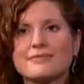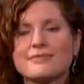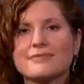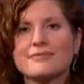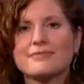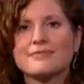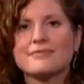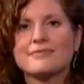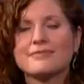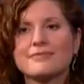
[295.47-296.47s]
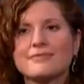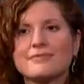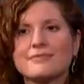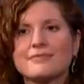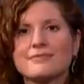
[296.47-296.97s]

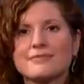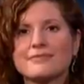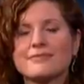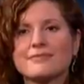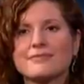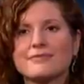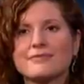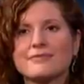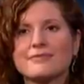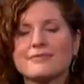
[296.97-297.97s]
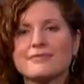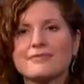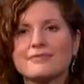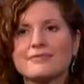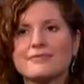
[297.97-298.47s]

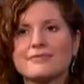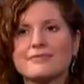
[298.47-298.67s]
No words are spoken by the person on screen.